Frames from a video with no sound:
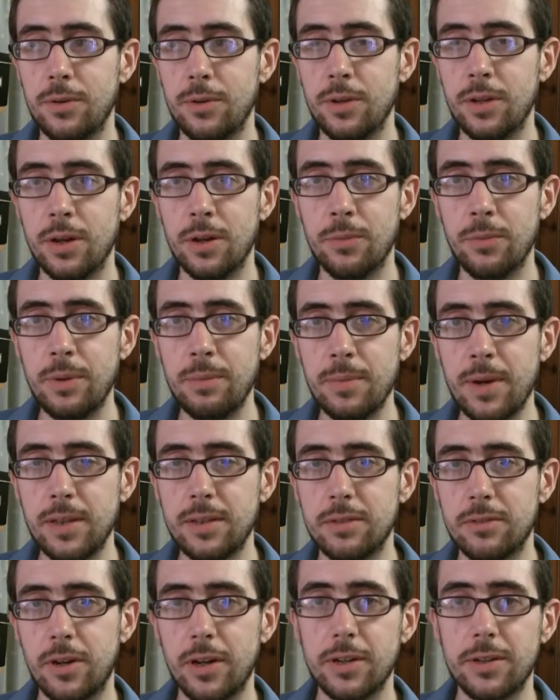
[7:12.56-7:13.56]
we
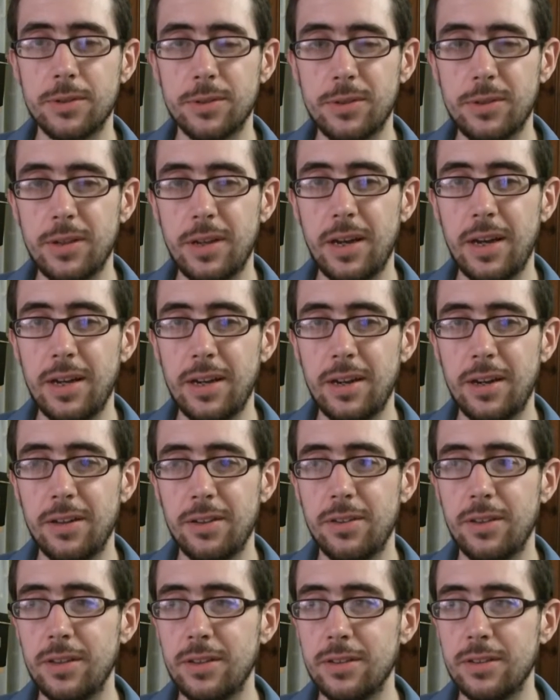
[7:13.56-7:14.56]
made the right call, and I
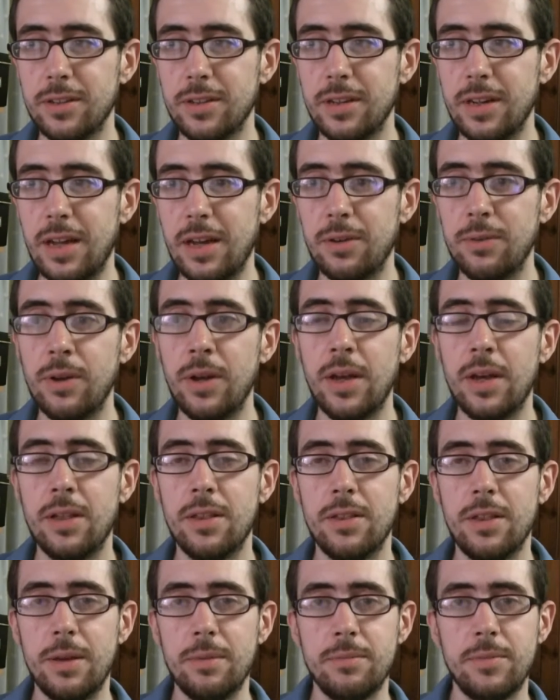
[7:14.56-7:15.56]
think that now
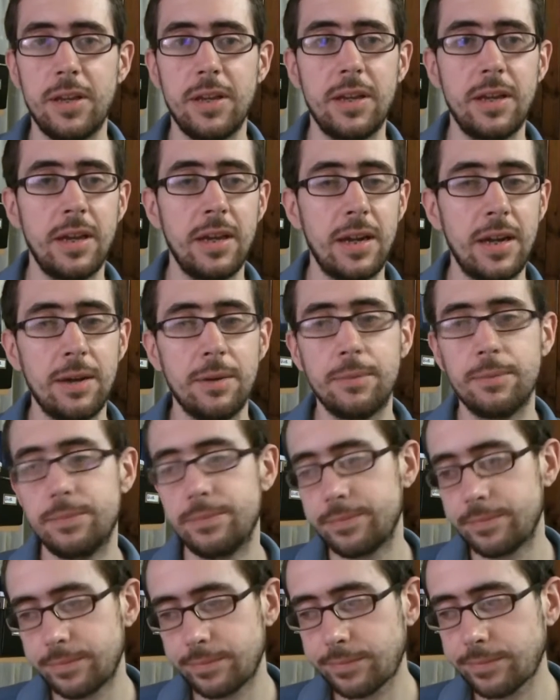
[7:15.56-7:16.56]
them taking it out
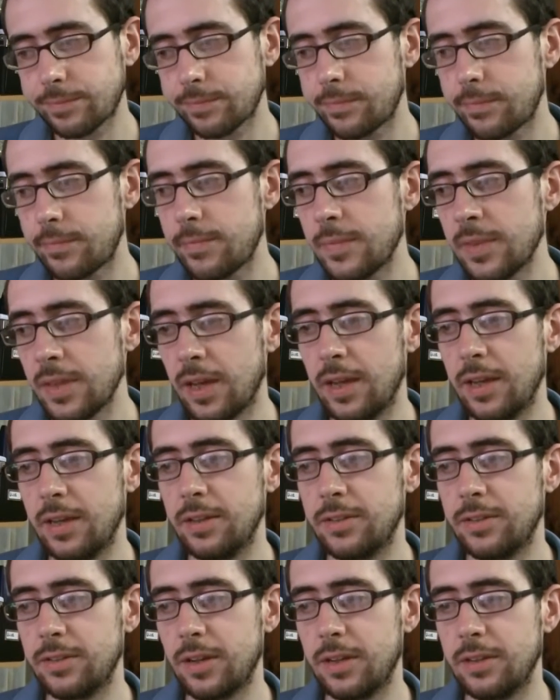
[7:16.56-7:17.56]

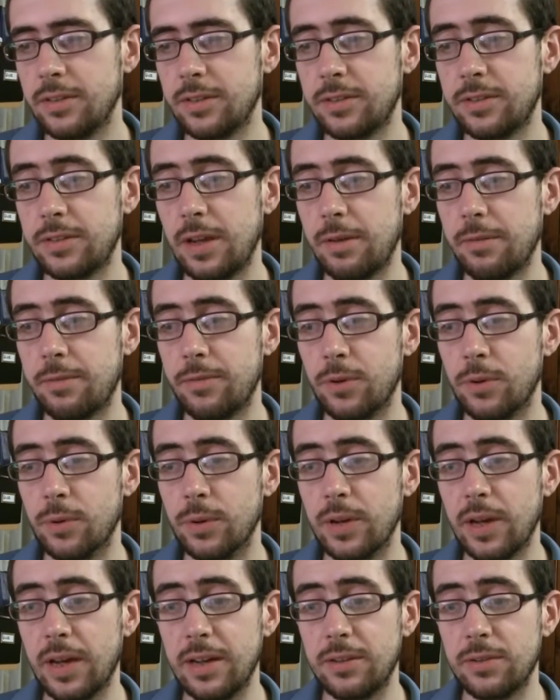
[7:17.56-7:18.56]
is a step
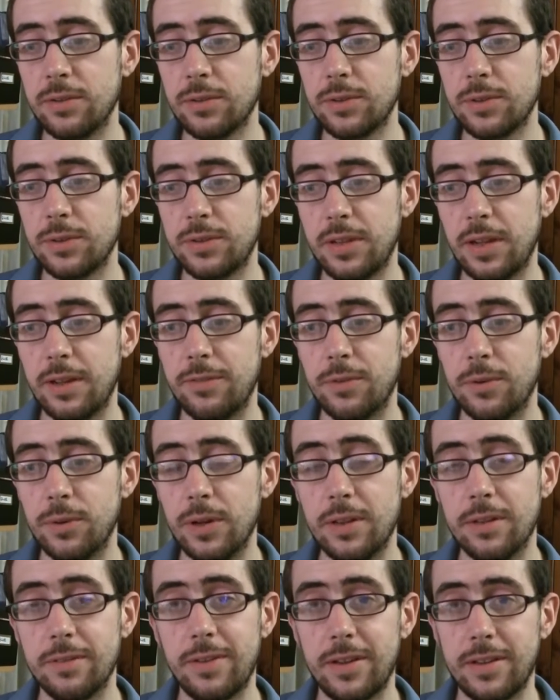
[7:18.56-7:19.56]
forward, and it's also a step
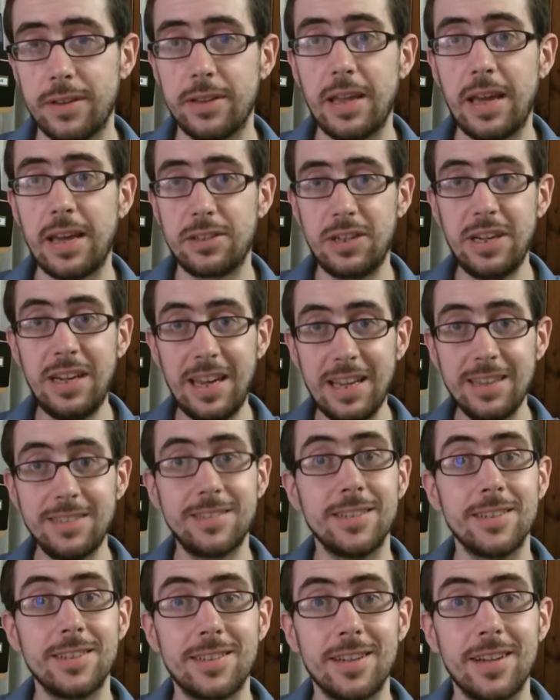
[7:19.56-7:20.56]
forward in the fact that they actually
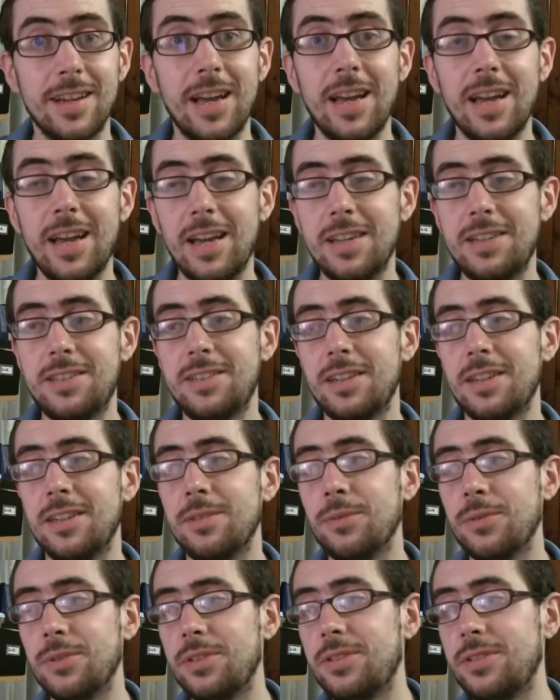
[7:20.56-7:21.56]
listened.
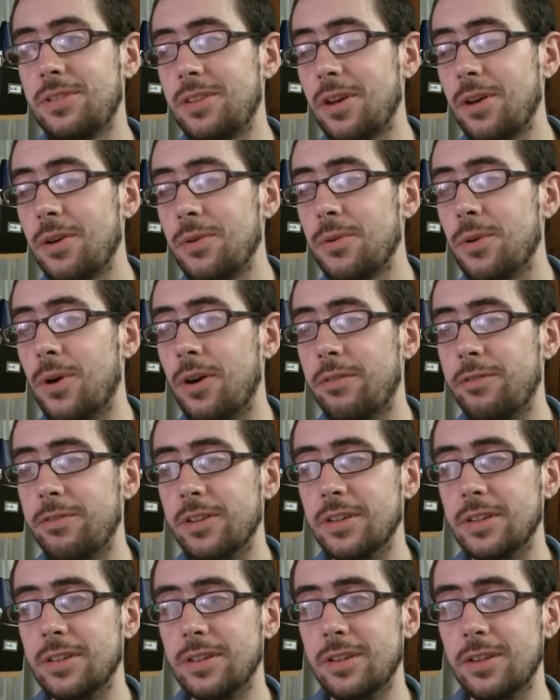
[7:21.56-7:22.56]
It was so
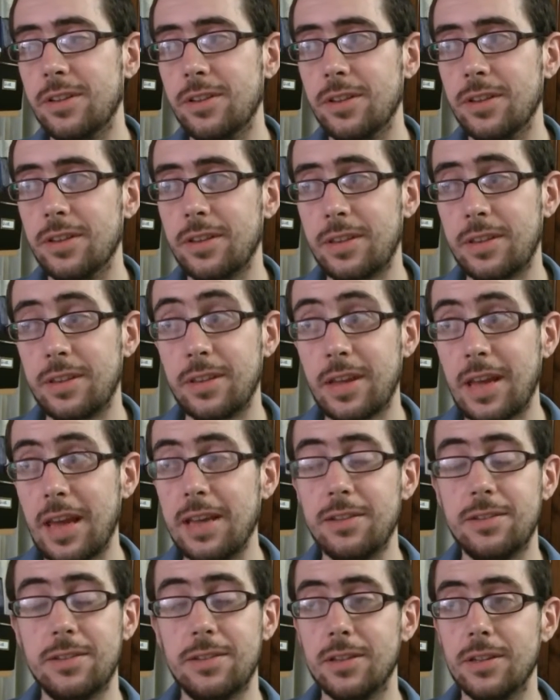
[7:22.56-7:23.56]
often the
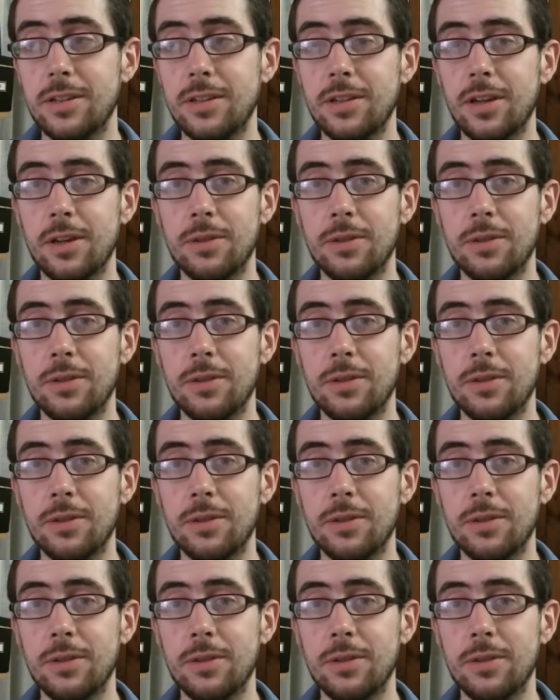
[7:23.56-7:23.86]
case that